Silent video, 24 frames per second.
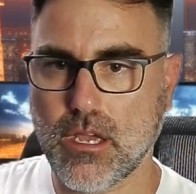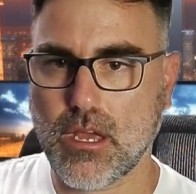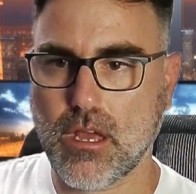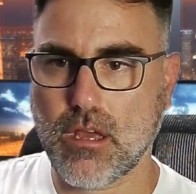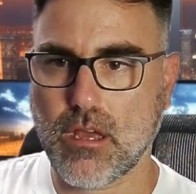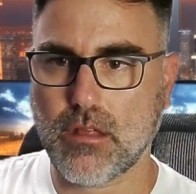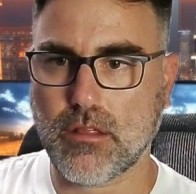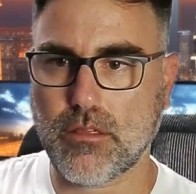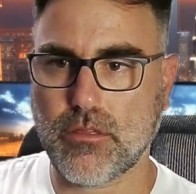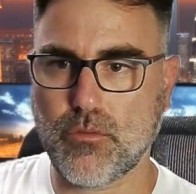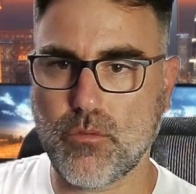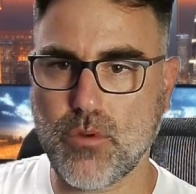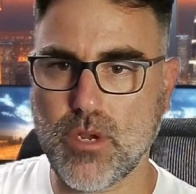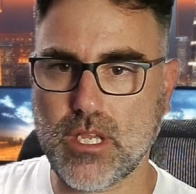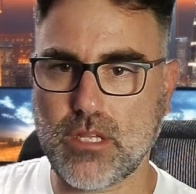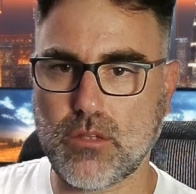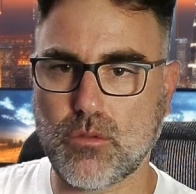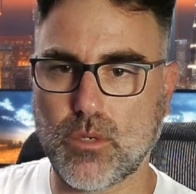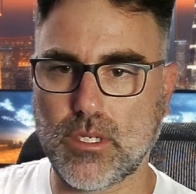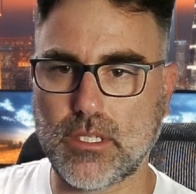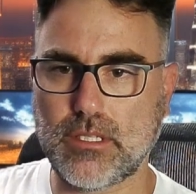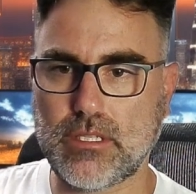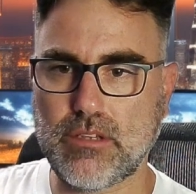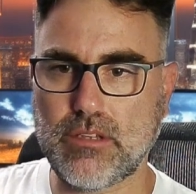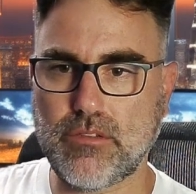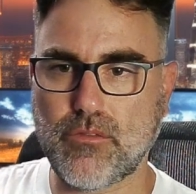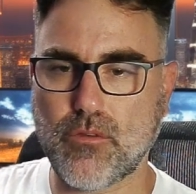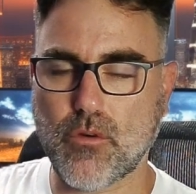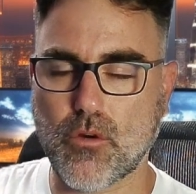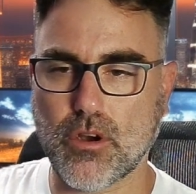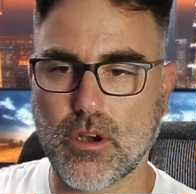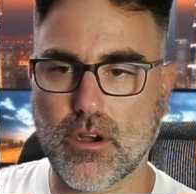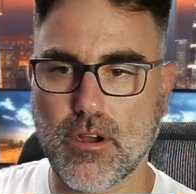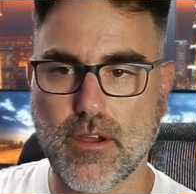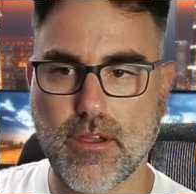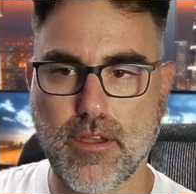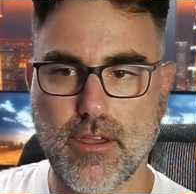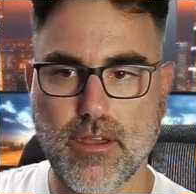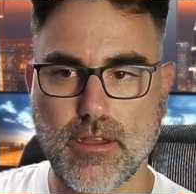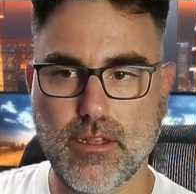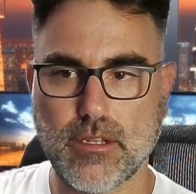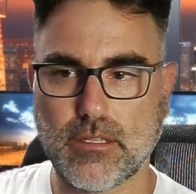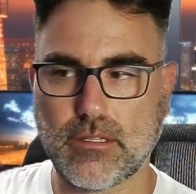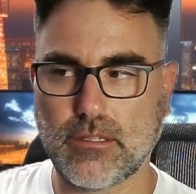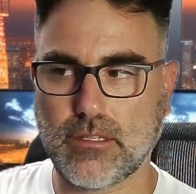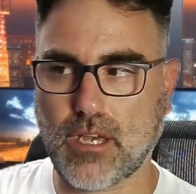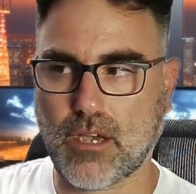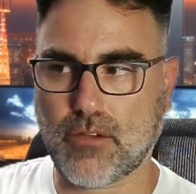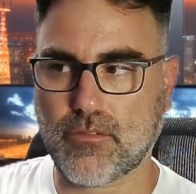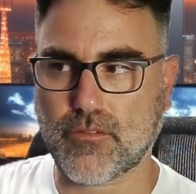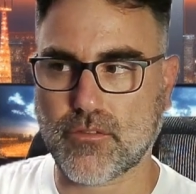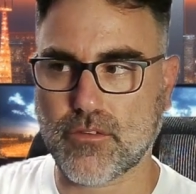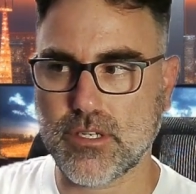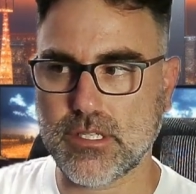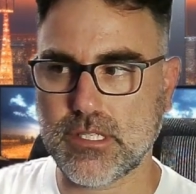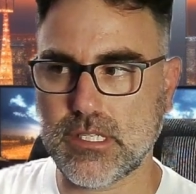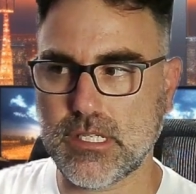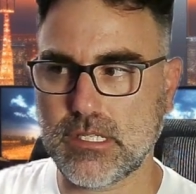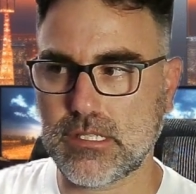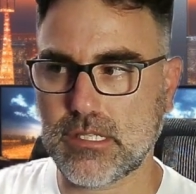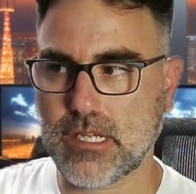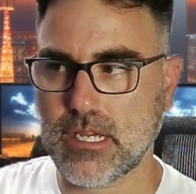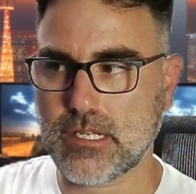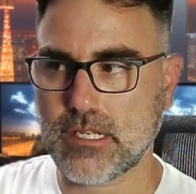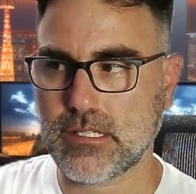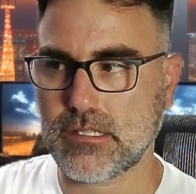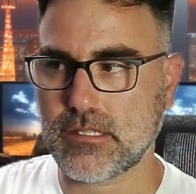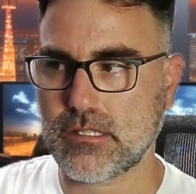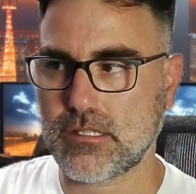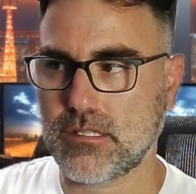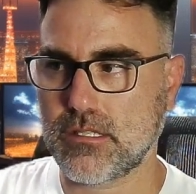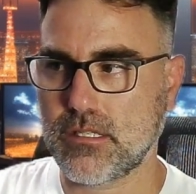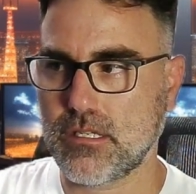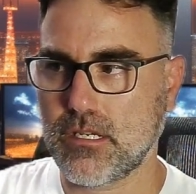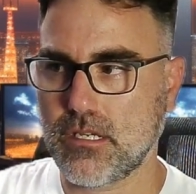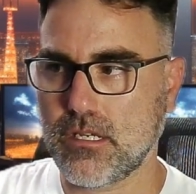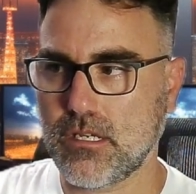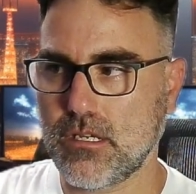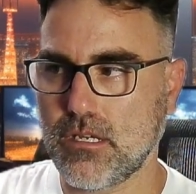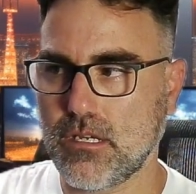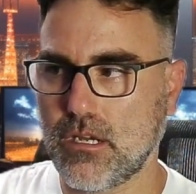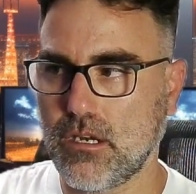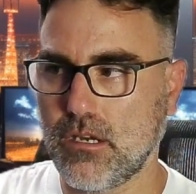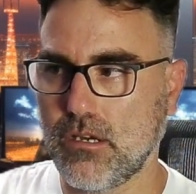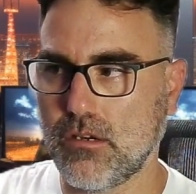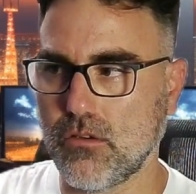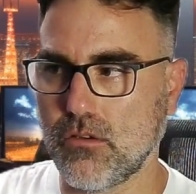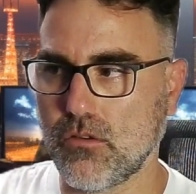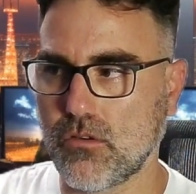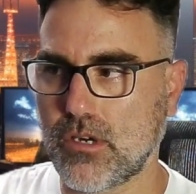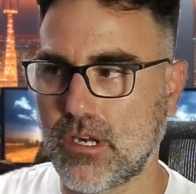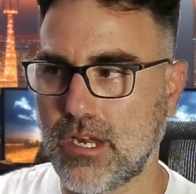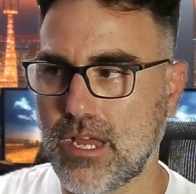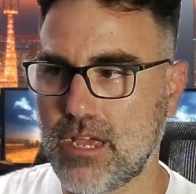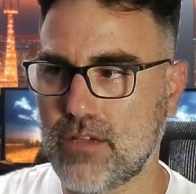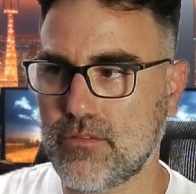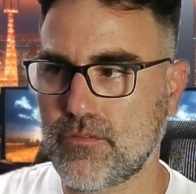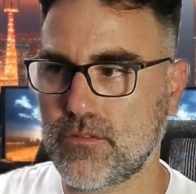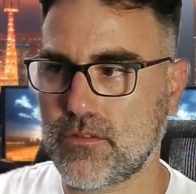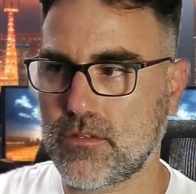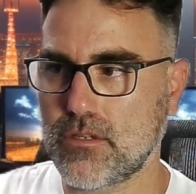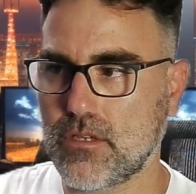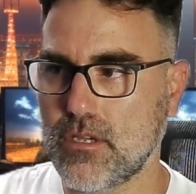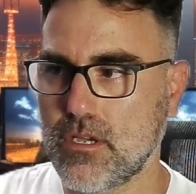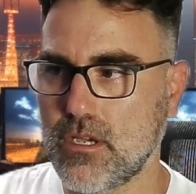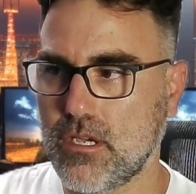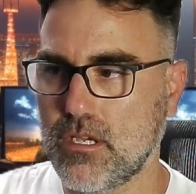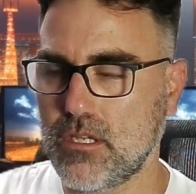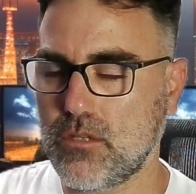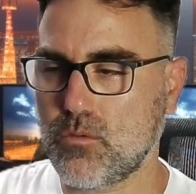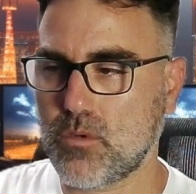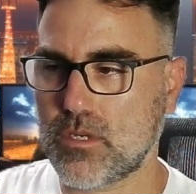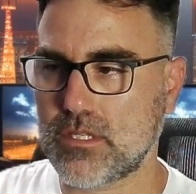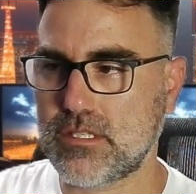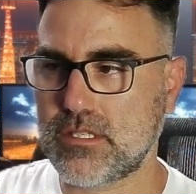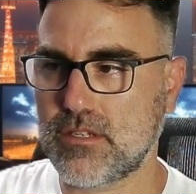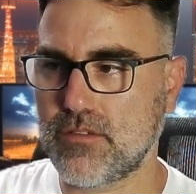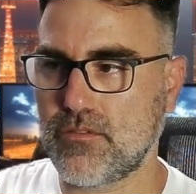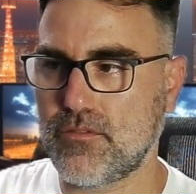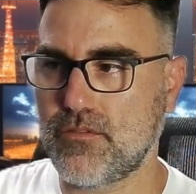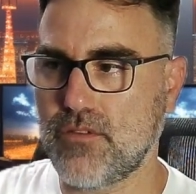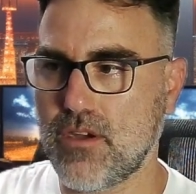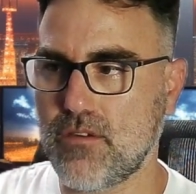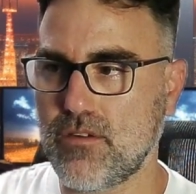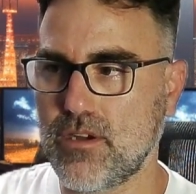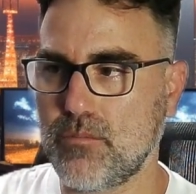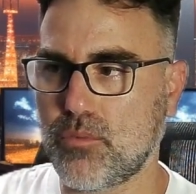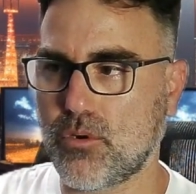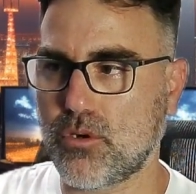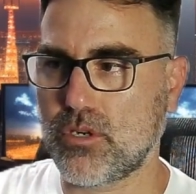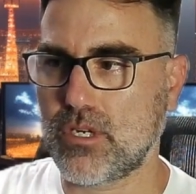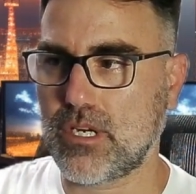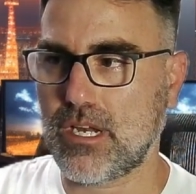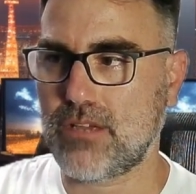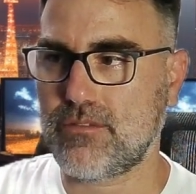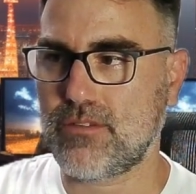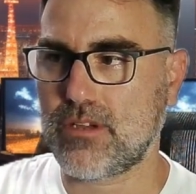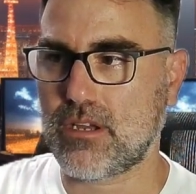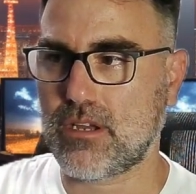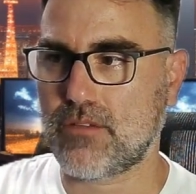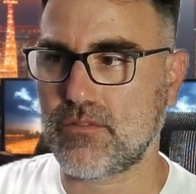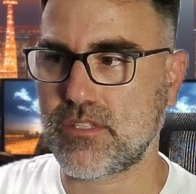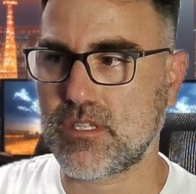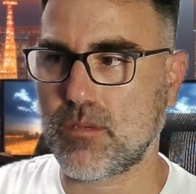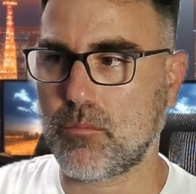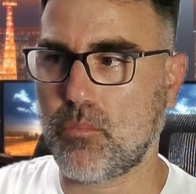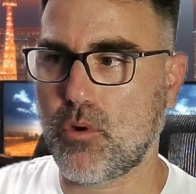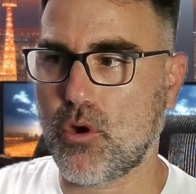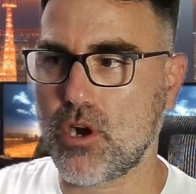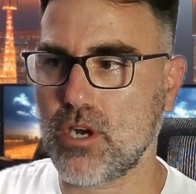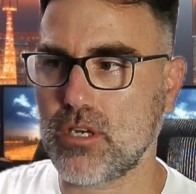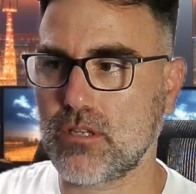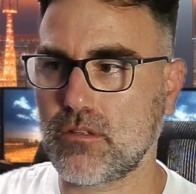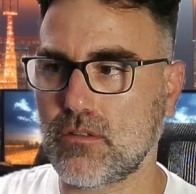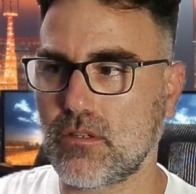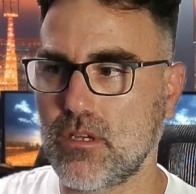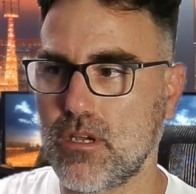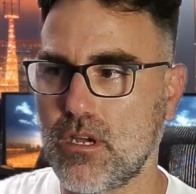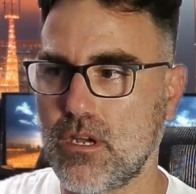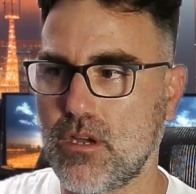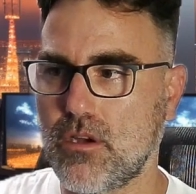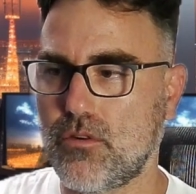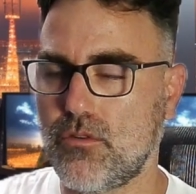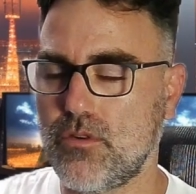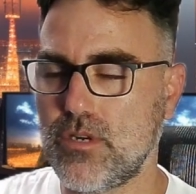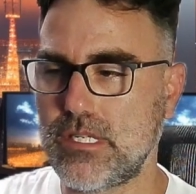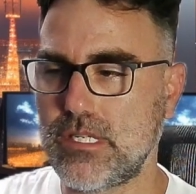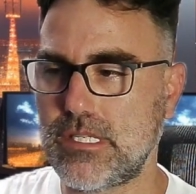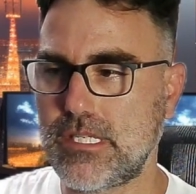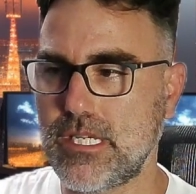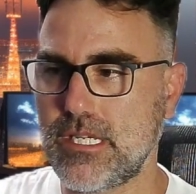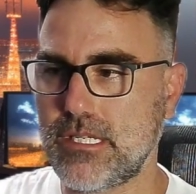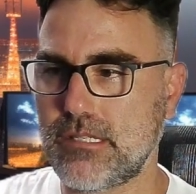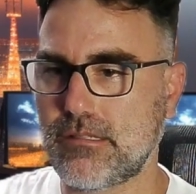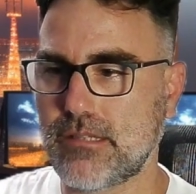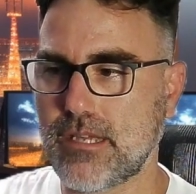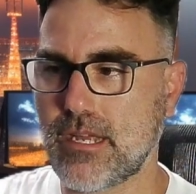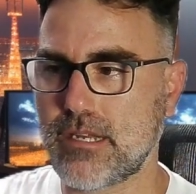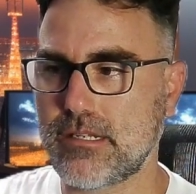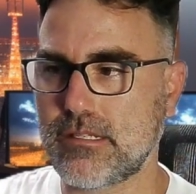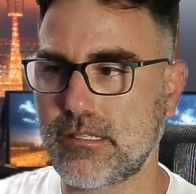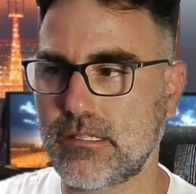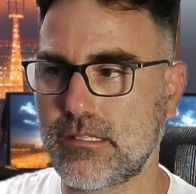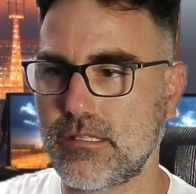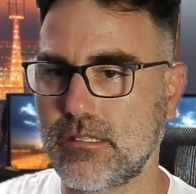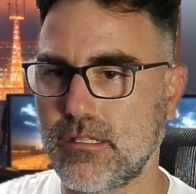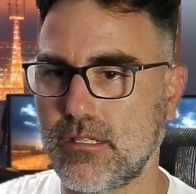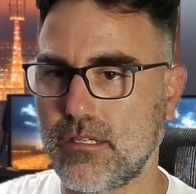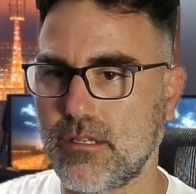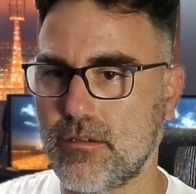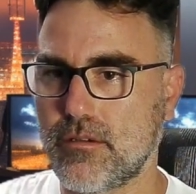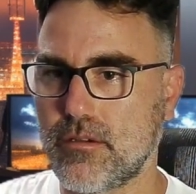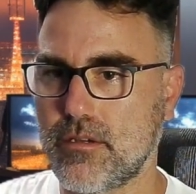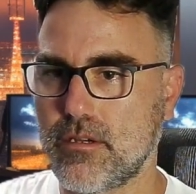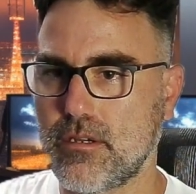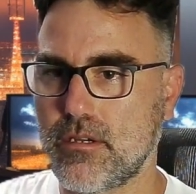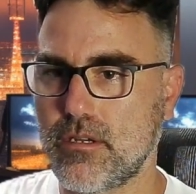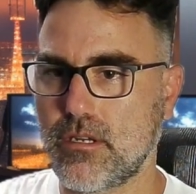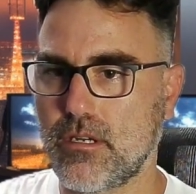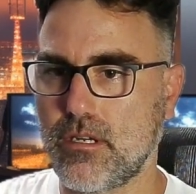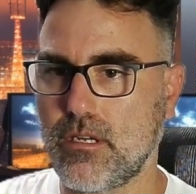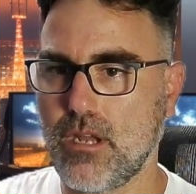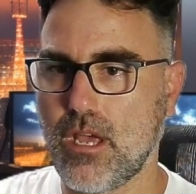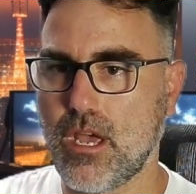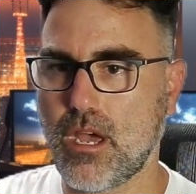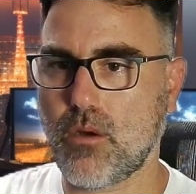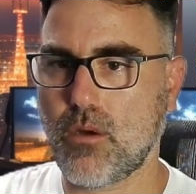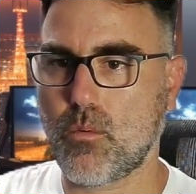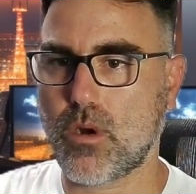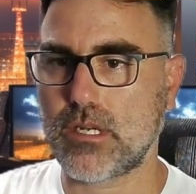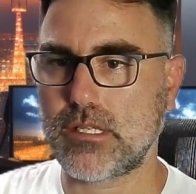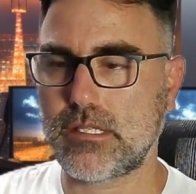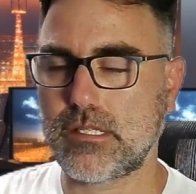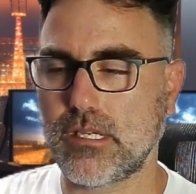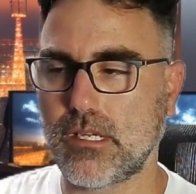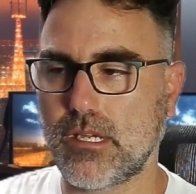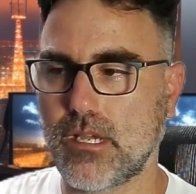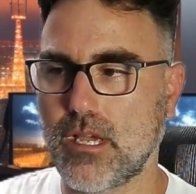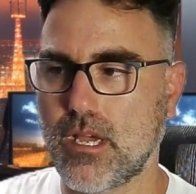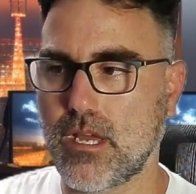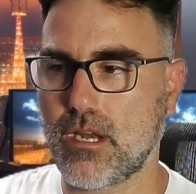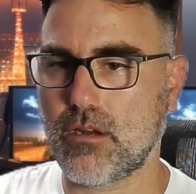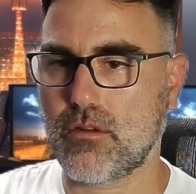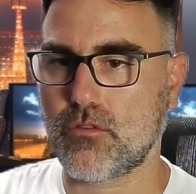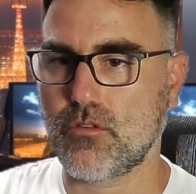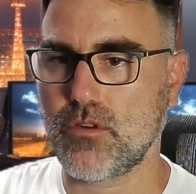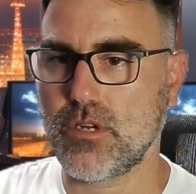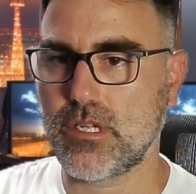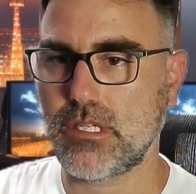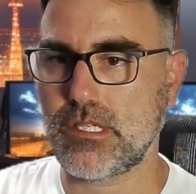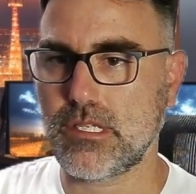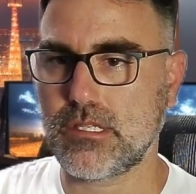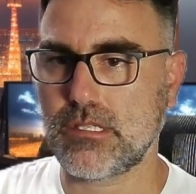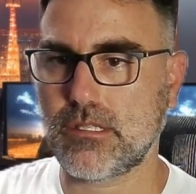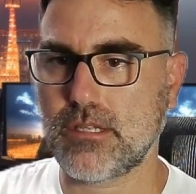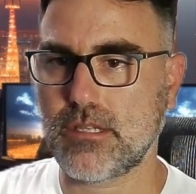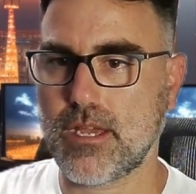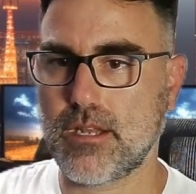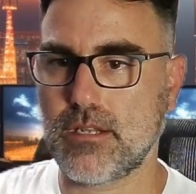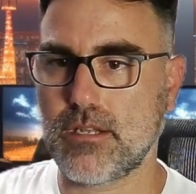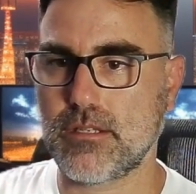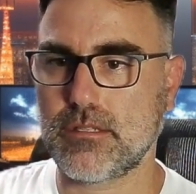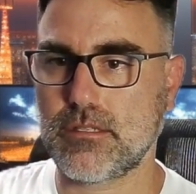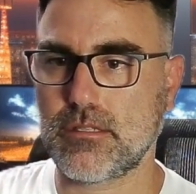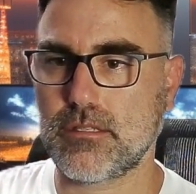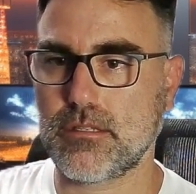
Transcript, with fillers: 324, tough resistance. Look left, it was a very important level of support. Resistance, now once again, resistance.